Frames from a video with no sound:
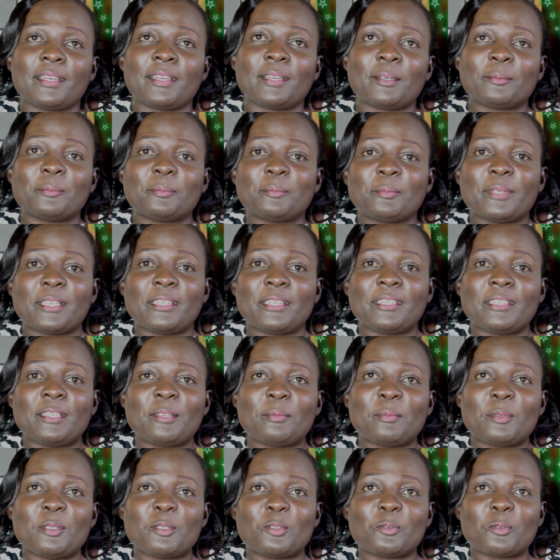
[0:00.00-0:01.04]
Um, my
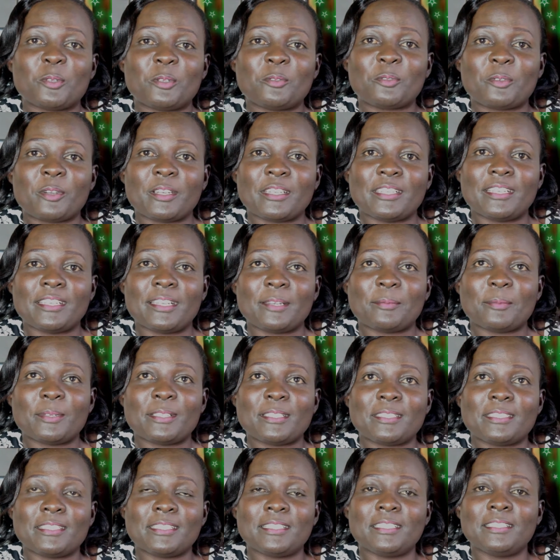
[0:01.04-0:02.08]
name is Winfred
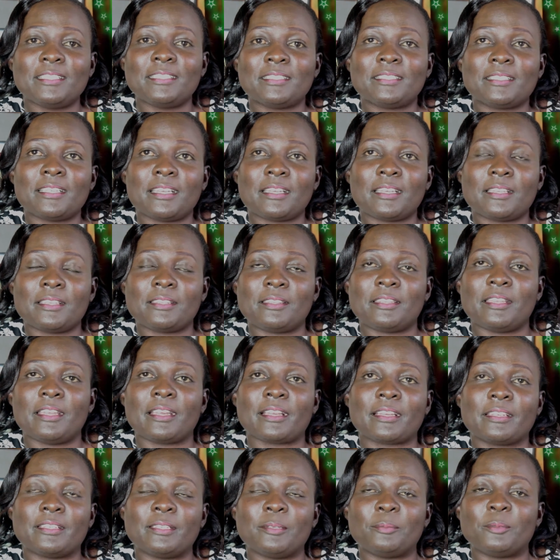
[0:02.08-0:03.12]
Damazi, the
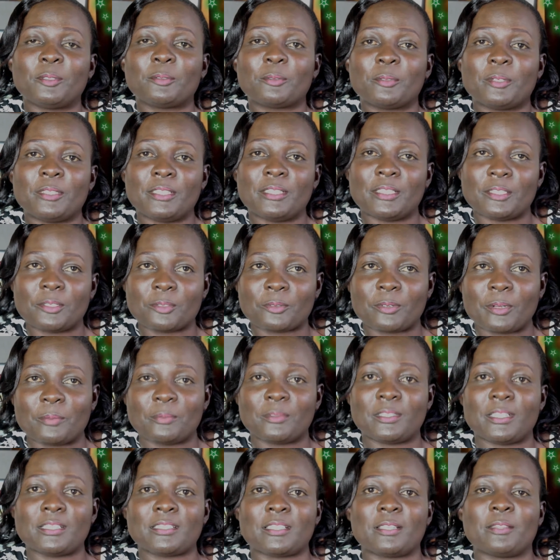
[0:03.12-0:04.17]
academic regis from
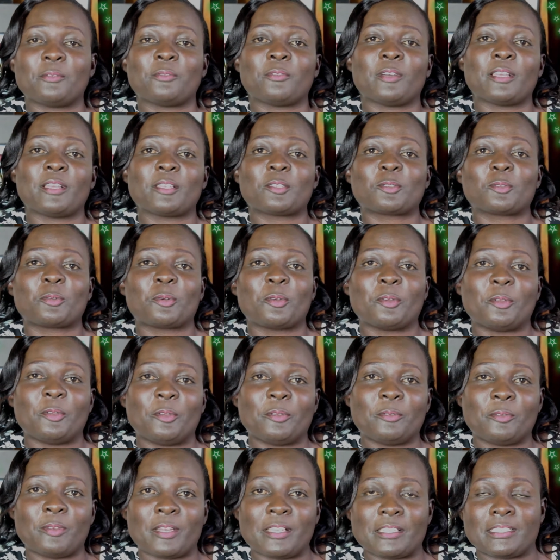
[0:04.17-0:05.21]
Muteesa First Royal
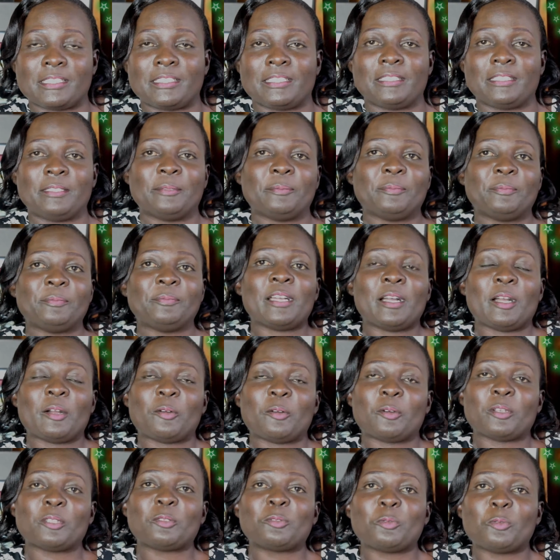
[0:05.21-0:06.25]
University. I
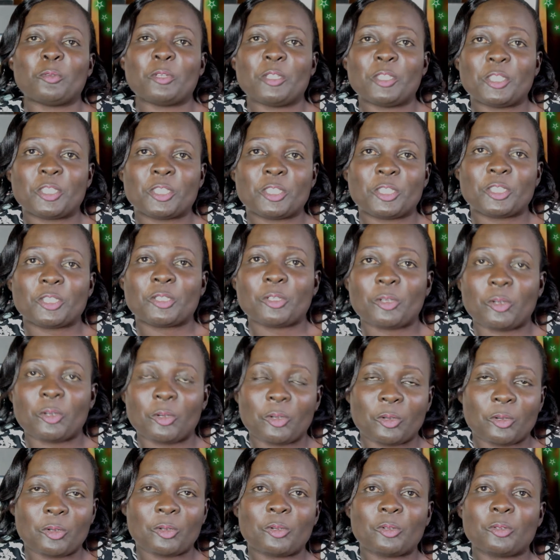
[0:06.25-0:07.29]
want to wish
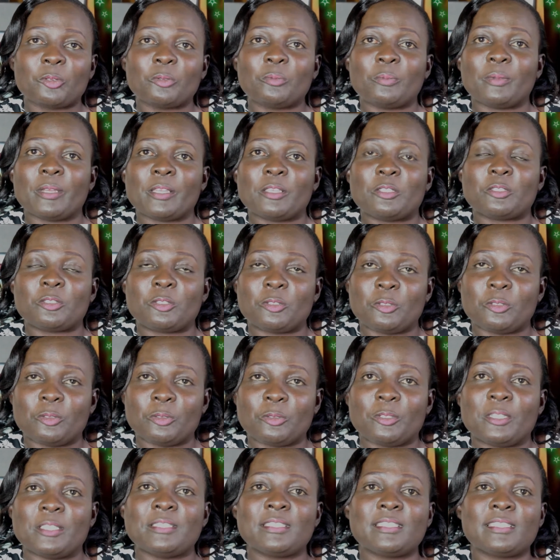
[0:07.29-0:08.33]
all my
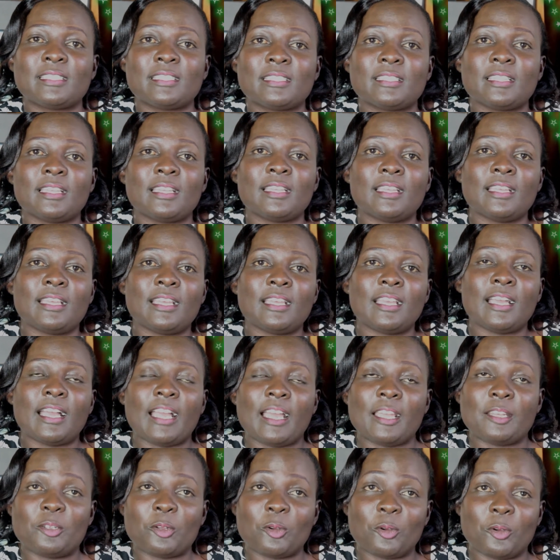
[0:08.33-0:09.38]
students
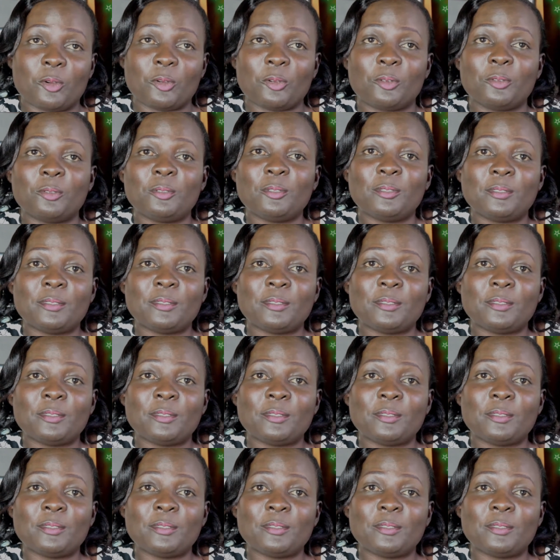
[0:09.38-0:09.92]
and all